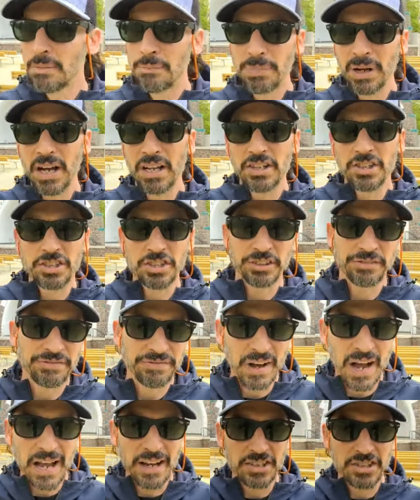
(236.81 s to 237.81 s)
but she
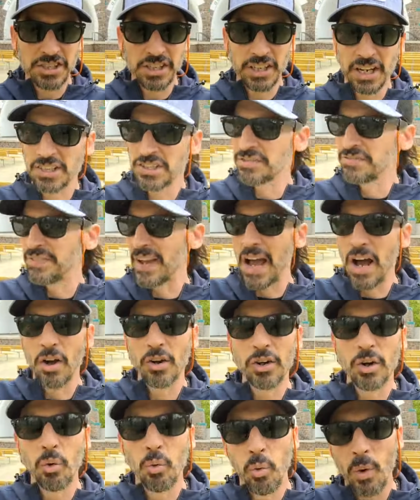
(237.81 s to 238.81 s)
has
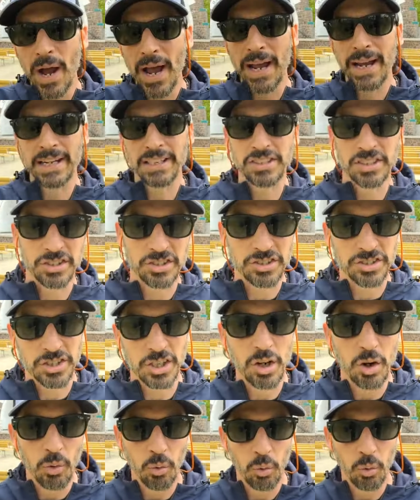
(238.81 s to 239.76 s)
found a way to still